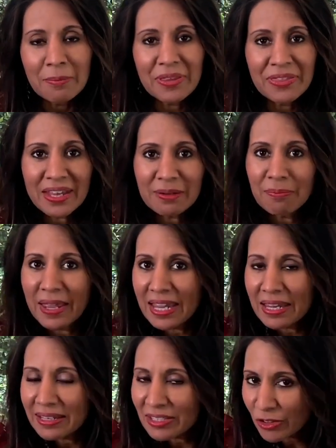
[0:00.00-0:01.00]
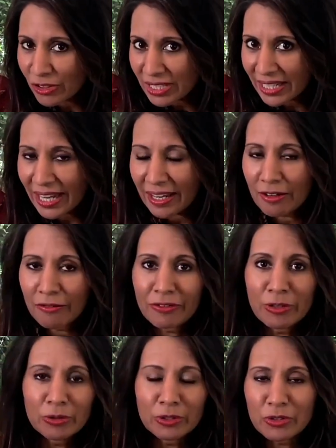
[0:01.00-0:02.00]
but then may start to get a
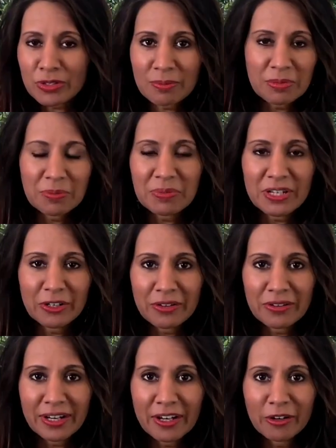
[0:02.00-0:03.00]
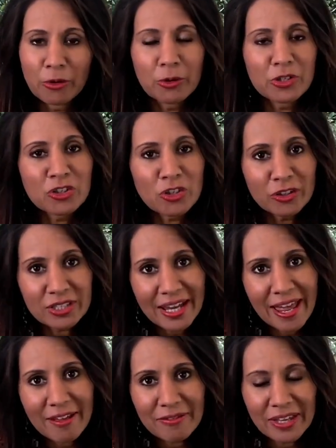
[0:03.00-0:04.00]
few little symptoms here and there or start
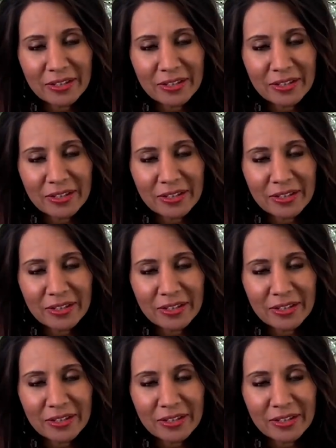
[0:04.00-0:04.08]
to have